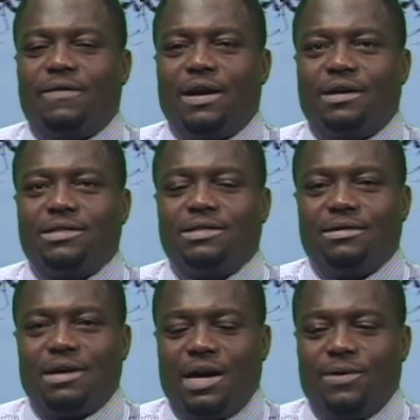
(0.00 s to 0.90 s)
uh,
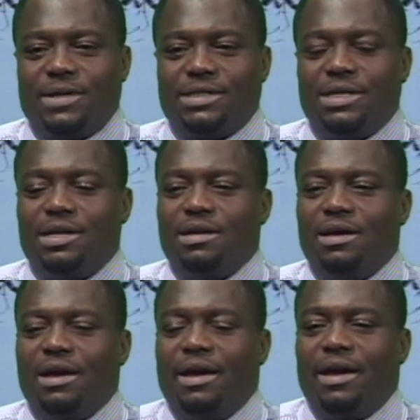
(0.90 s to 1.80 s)
Iowa City,
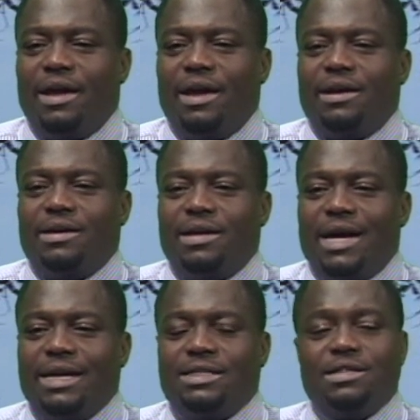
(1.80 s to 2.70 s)
and in
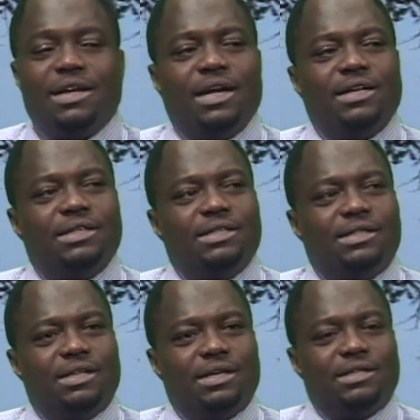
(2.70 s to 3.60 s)

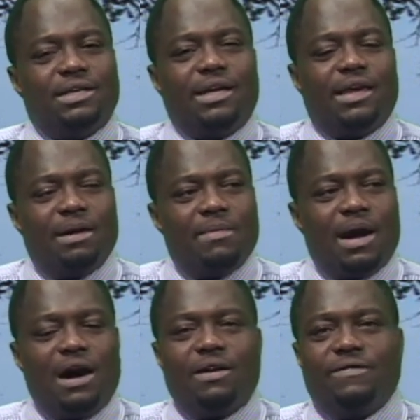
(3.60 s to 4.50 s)
1996, it came
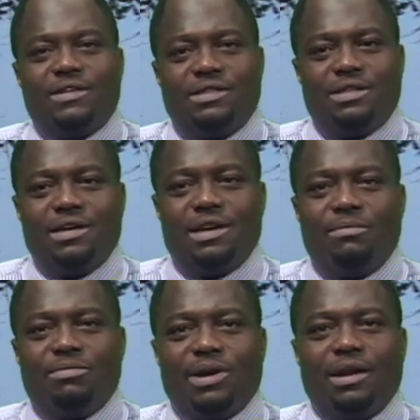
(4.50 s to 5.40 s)
out of the city
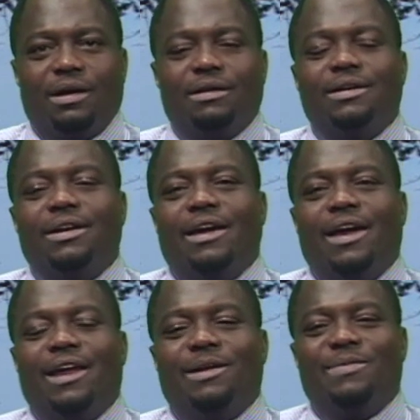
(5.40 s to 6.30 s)
umbrella
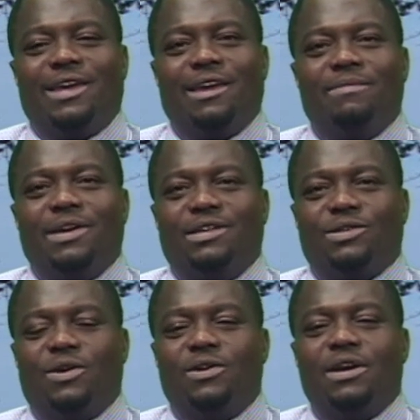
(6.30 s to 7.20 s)
and it became
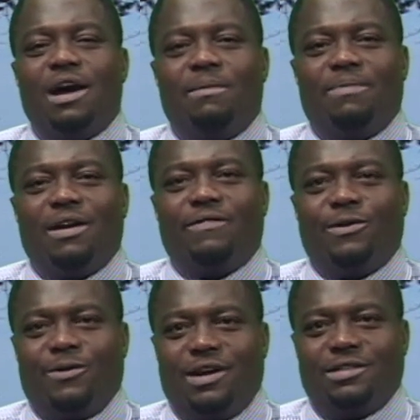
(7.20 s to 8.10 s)
its own
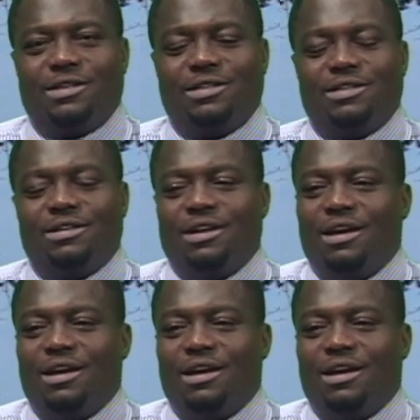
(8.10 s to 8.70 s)
nonprofit organization.